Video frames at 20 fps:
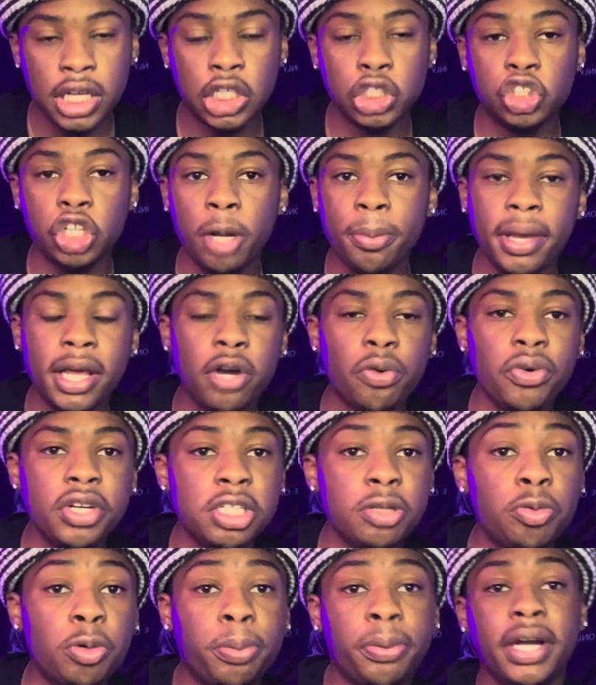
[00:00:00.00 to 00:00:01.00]
Drop at a
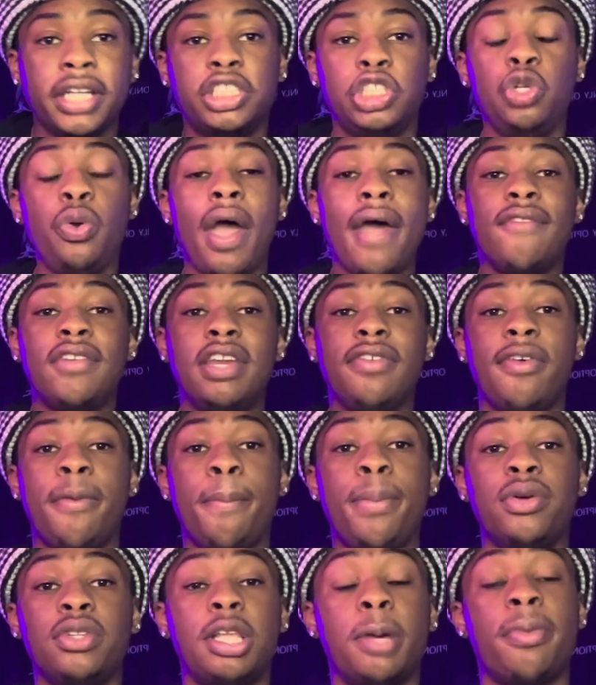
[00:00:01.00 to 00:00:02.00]
reasonable price. You haven't even
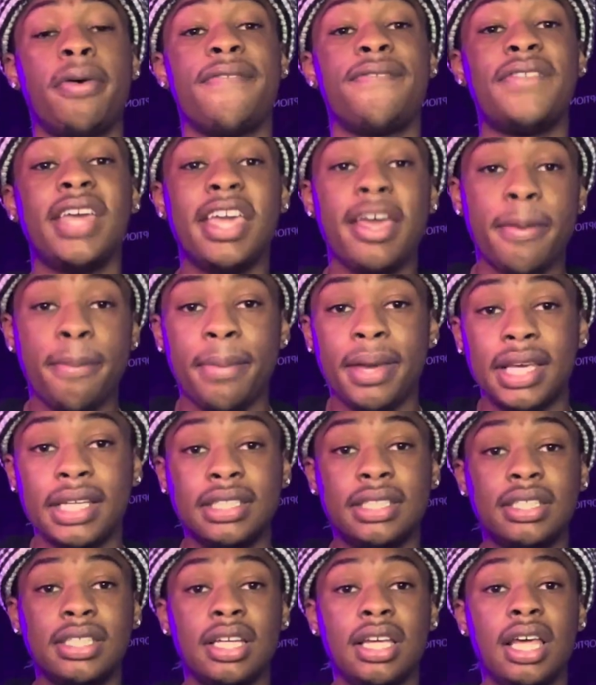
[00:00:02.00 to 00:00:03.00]
built up a fan base,